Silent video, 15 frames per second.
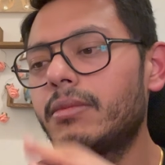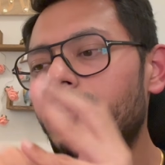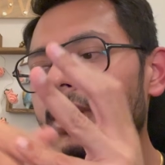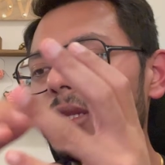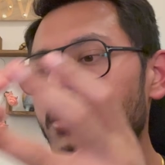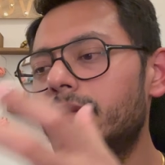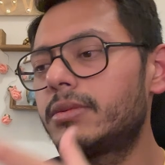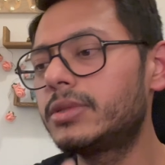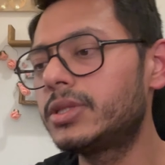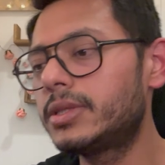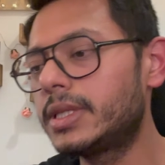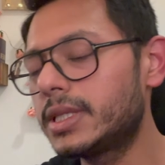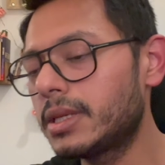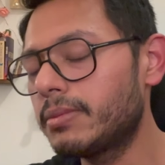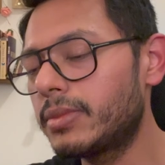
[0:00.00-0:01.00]
in
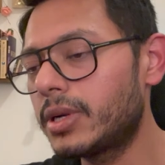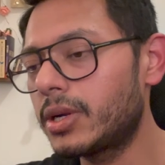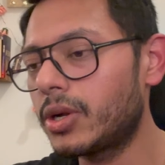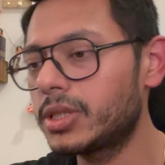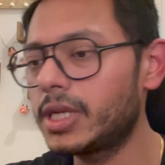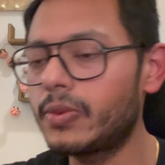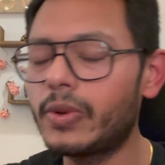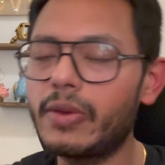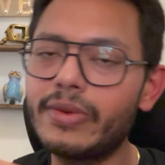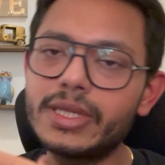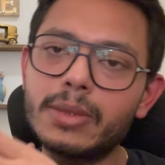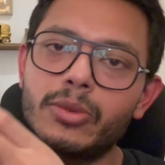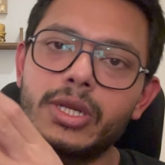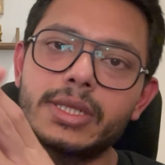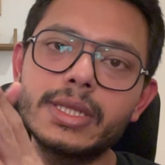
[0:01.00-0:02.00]
December or January visa
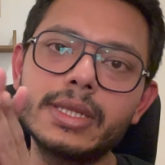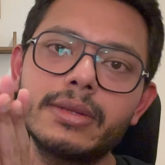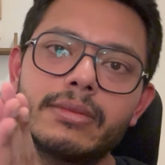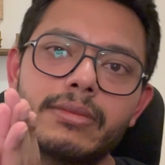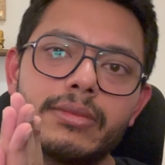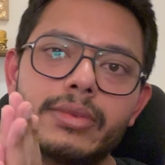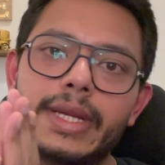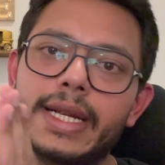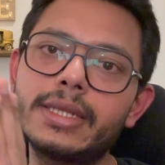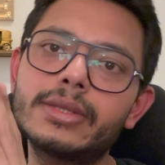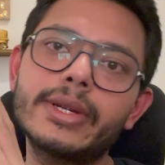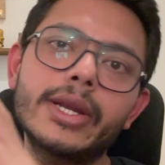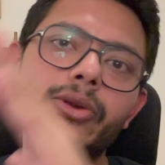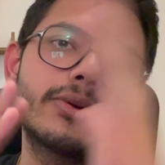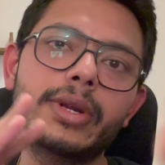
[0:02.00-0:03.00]
bulletin, dates
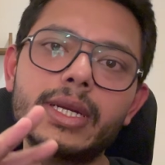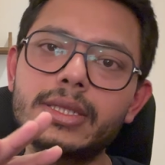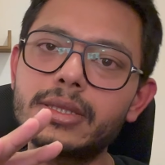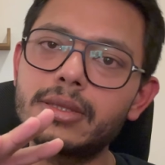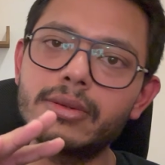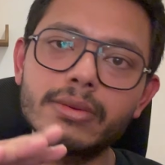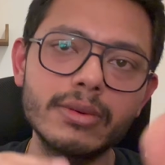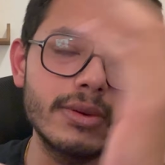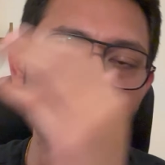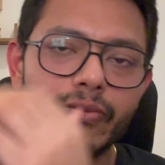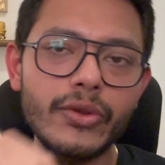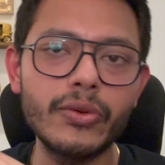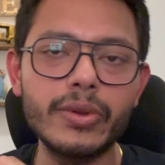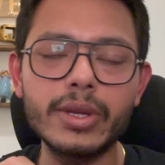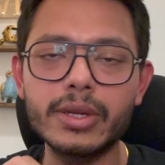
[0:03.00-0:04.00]
retrogressed
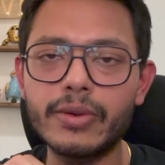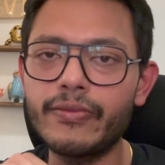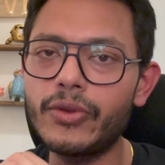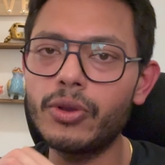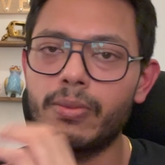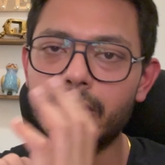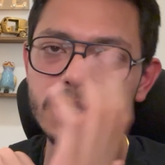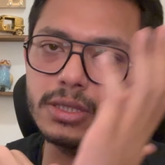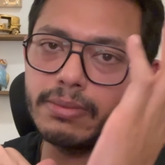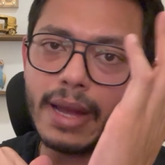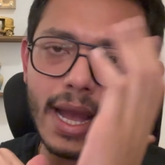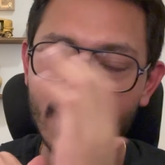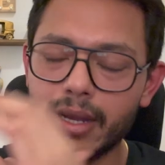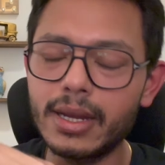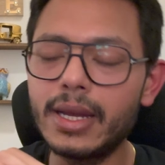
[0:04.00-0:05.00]
a few months
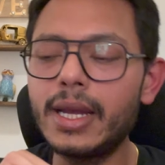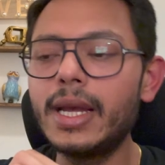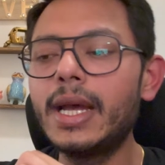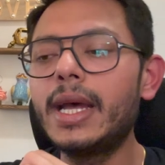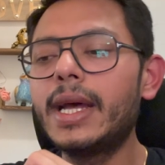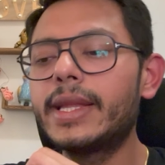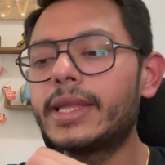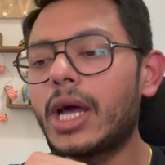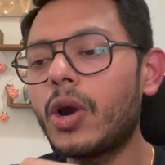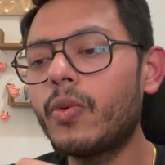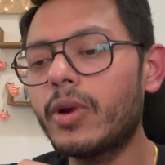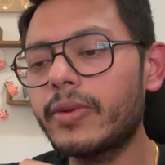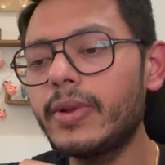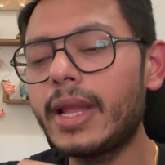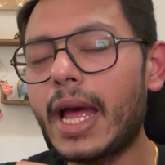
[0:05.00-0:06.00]
back. Now
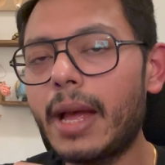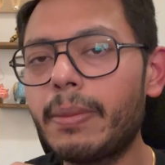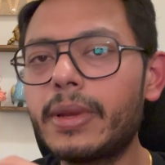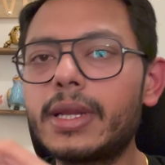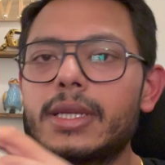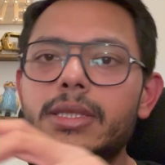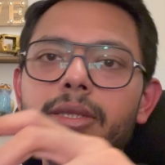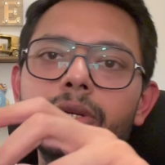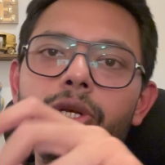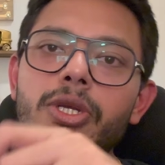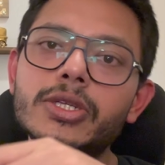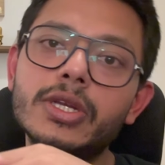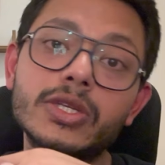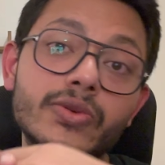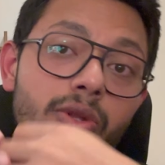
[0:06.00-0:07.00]
what will happen is
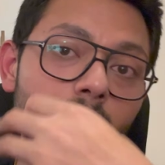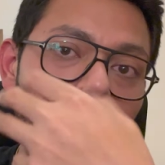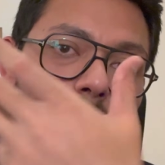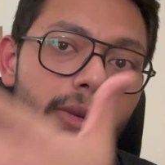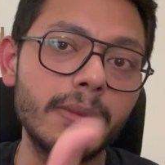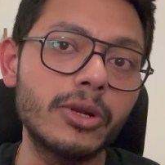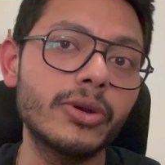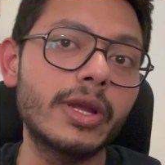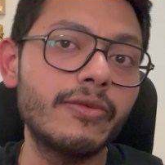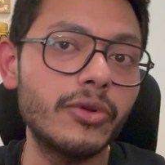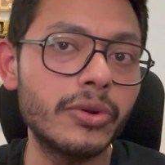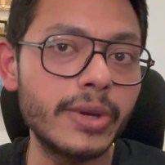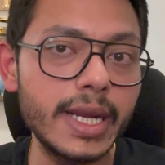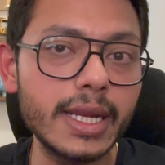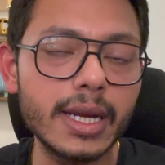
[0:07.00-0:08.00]
uscis will not be able to give you a
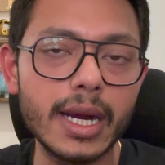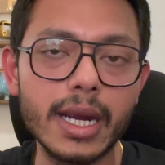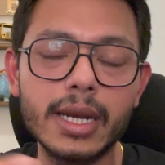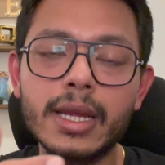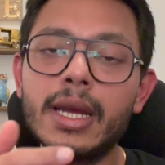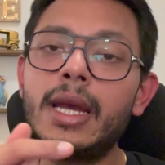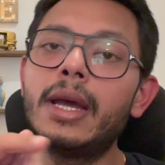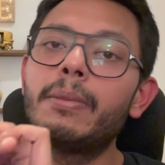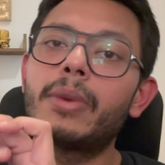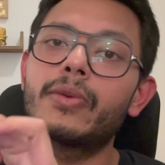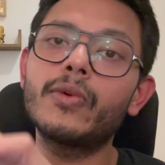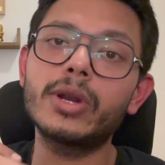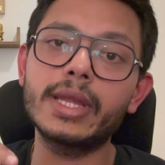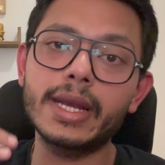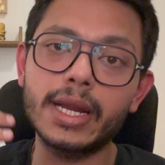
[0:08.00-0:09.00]
green card, but
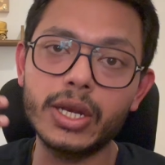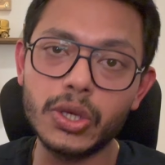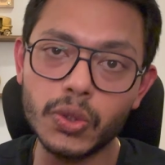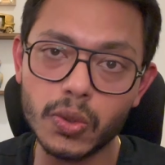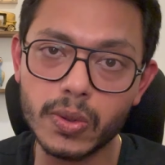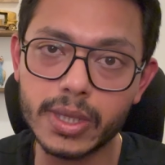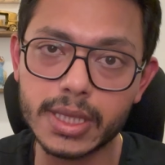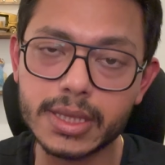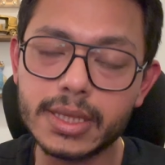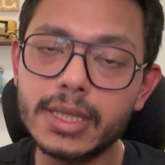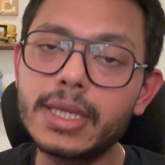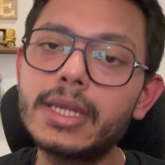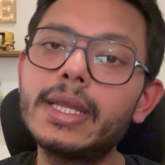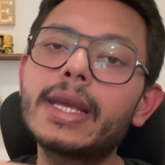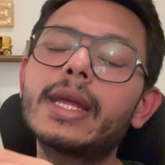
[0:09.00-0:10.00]
what they can do is
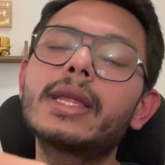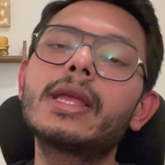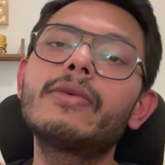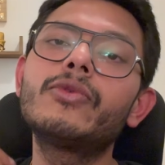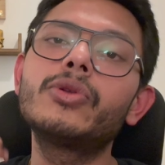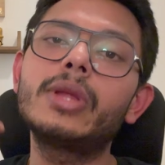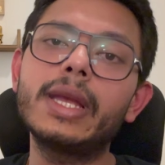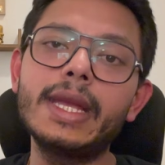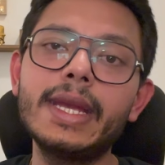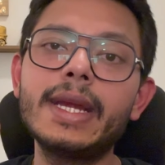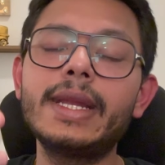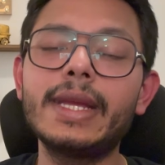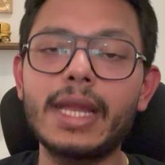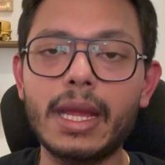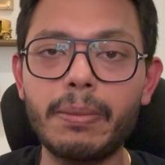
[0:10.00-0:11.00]
they can give you the
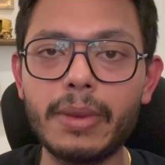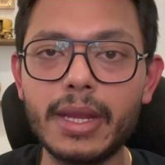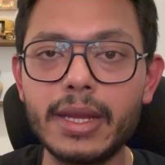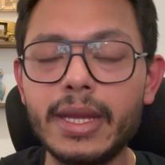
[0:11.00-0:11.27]
EAD and AP.